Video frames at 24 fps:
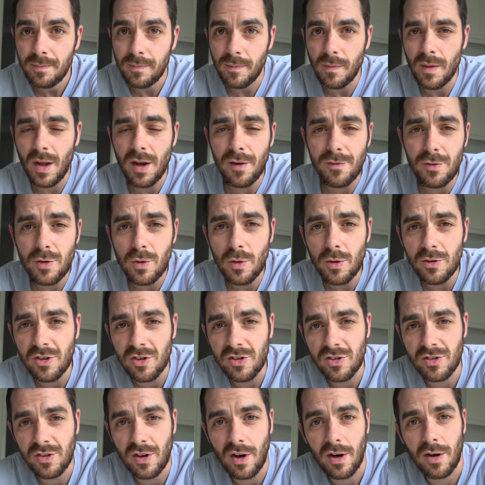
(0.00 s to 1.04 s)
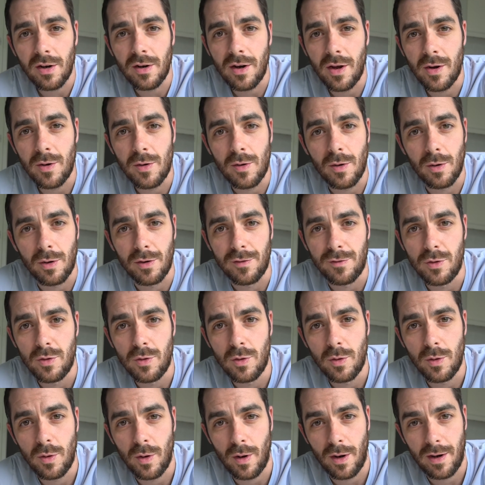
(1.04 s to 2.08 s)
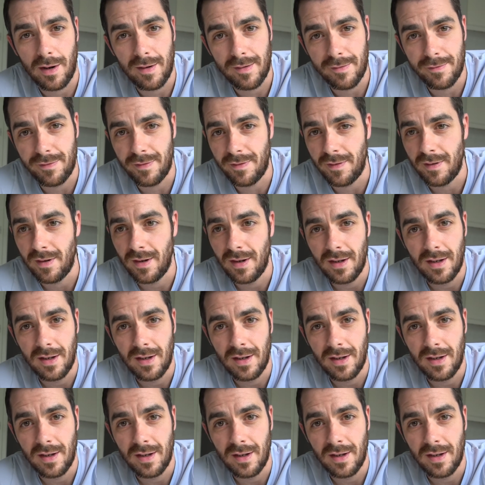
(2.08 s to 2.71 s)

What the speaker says: if you are just starting out, or if you have